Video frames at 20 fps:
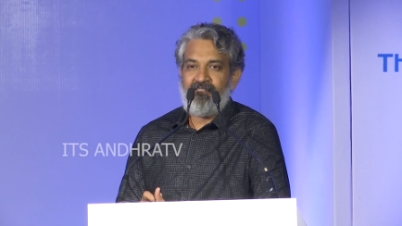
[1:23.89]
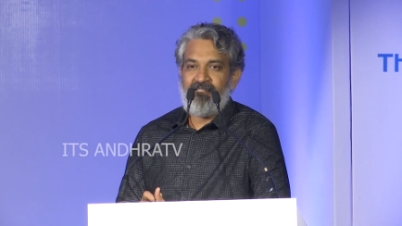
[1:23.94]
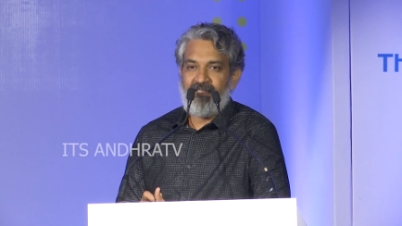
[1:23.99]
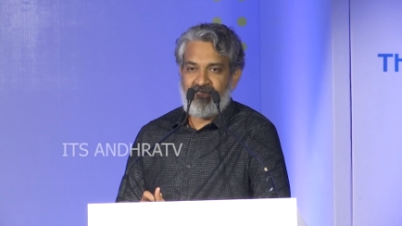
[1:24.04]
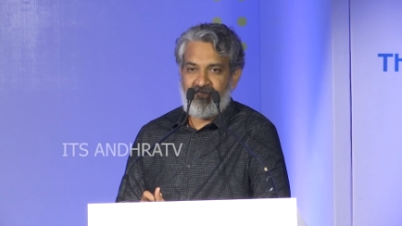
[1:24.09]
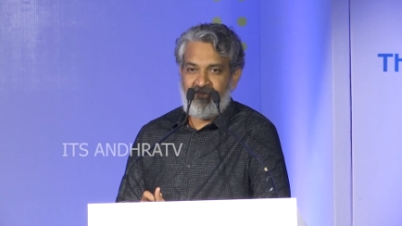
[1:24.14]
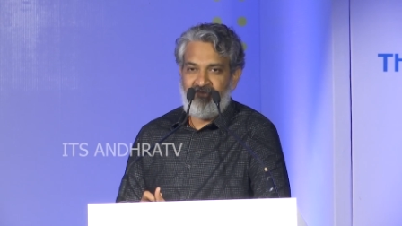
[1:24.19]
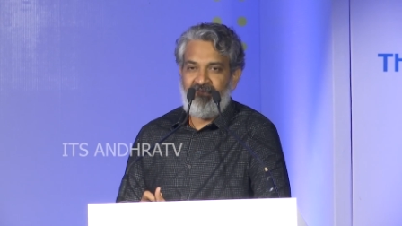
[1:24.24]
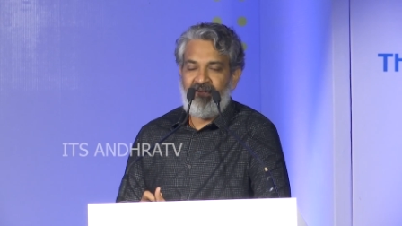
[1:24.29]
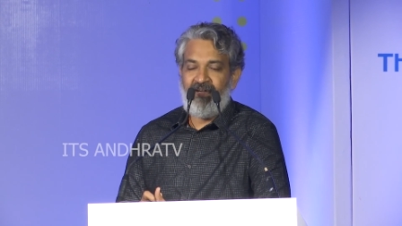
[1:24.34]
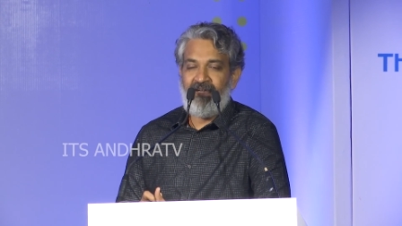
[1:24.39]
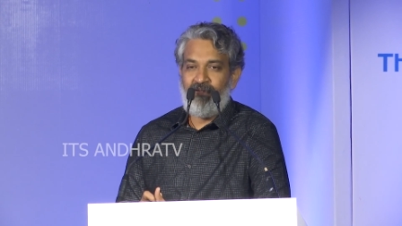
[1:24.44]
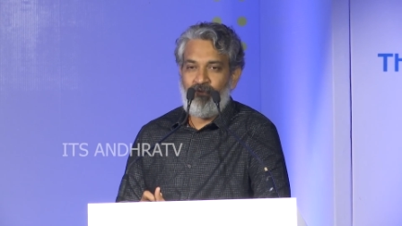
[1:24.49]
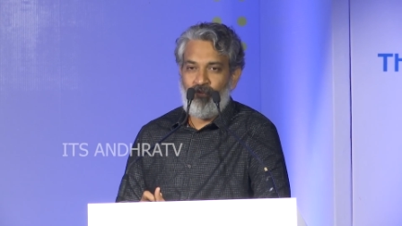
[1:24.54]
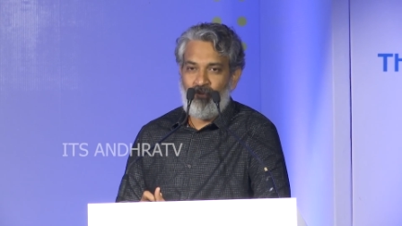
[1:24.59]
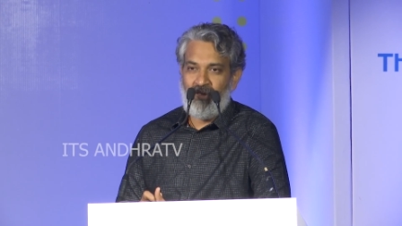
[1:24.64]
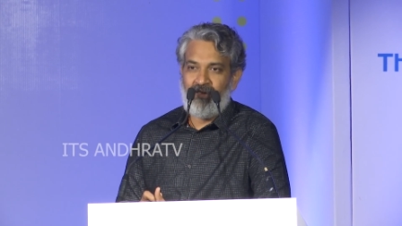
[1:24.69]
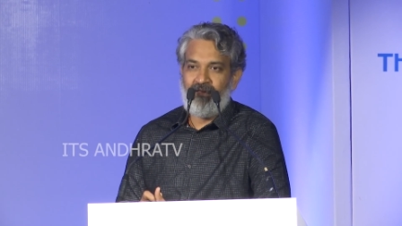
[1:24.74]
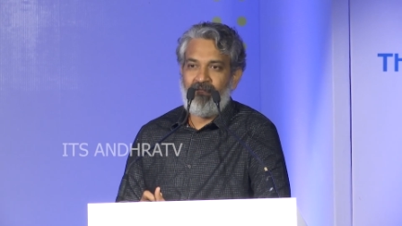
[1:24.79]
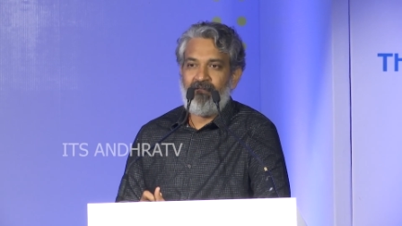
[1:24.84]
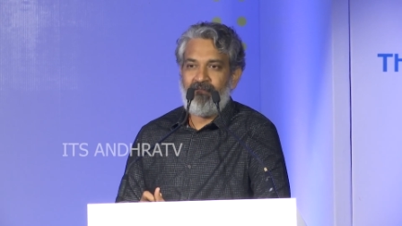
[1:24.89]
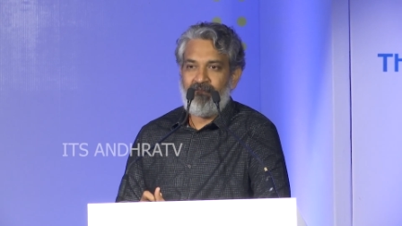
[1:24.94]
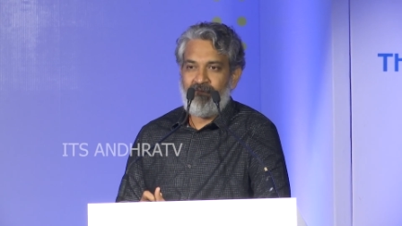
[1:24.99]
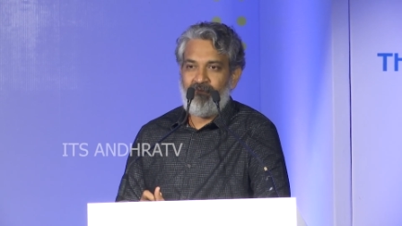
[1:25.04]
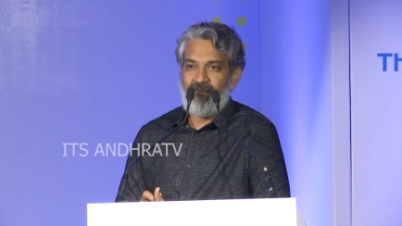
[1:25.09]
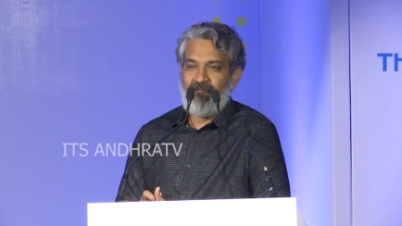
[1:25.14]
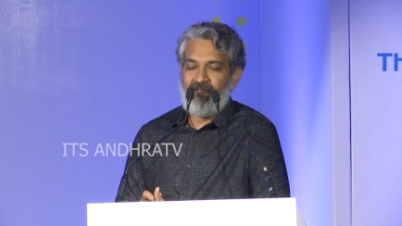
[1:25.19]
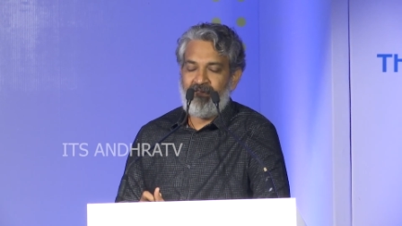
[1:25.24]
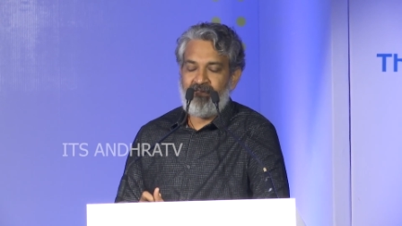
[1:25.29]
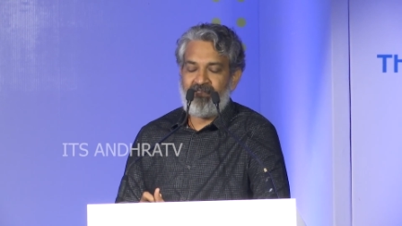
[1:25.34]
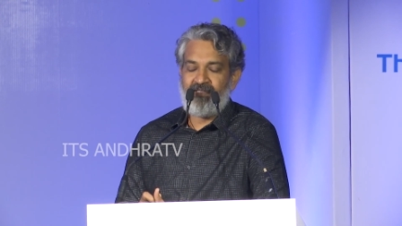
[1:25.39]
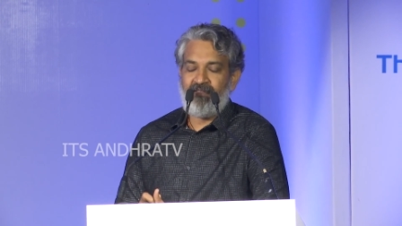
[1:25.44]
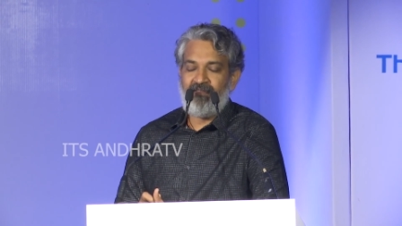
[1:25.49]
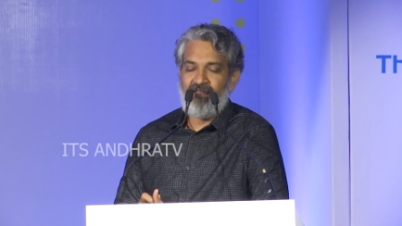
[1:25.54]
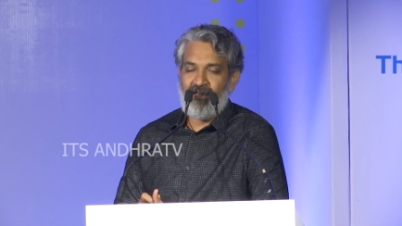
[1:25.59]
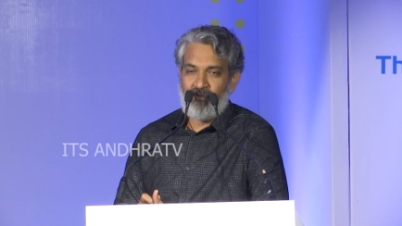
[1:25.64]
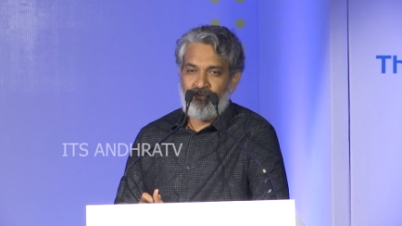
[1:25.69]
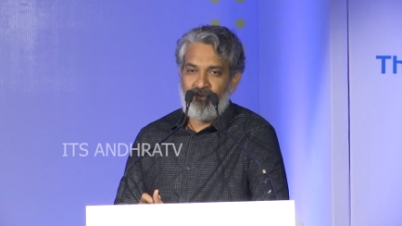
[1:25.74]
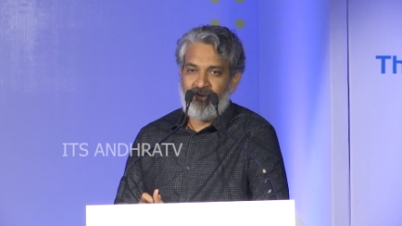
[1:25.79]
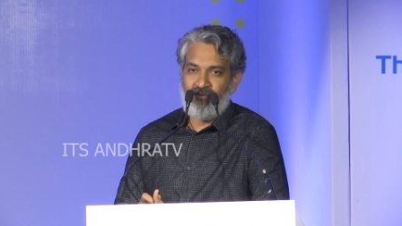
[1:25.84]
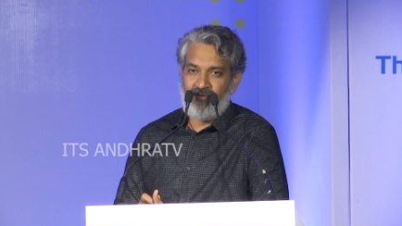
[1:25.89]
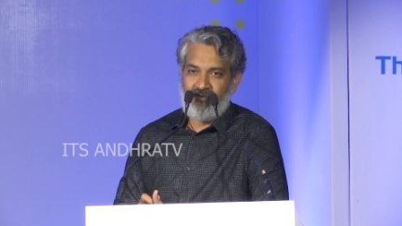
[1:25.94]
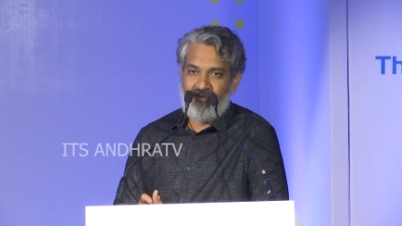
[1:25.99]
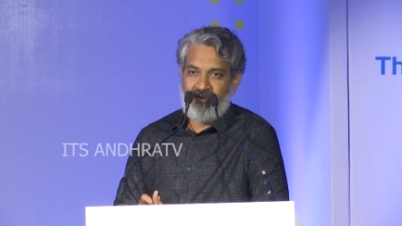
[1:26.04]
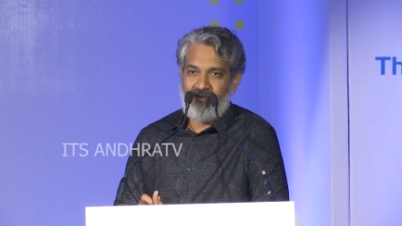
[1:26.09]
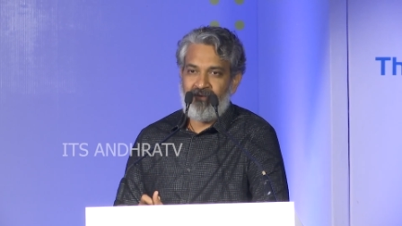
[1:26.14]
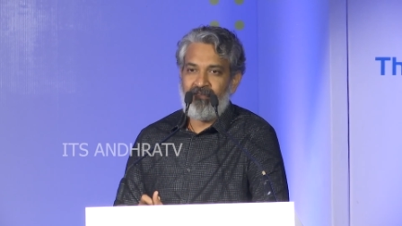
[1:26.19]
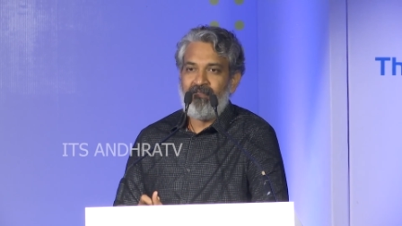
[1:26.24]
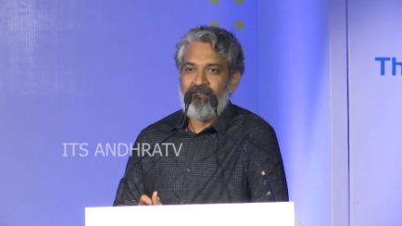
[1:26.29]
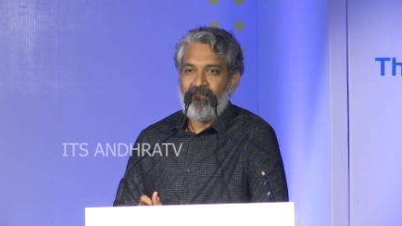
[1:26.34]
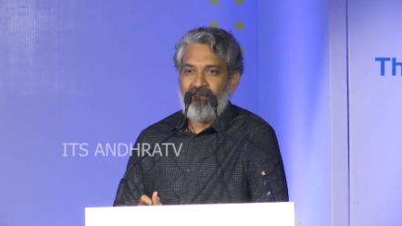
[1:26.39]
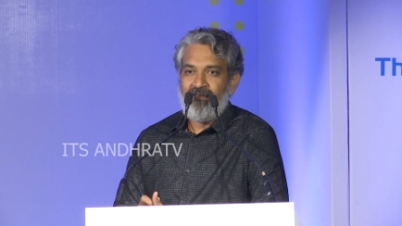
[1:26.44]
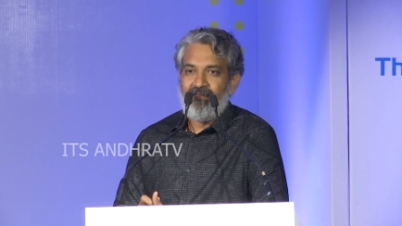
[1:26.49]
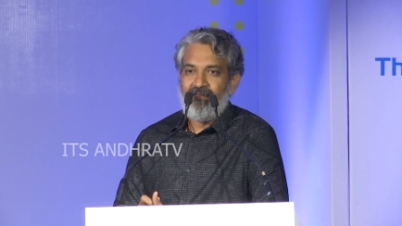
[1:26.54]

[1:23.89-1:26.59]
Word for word: justified one. When it's a dharma yutha,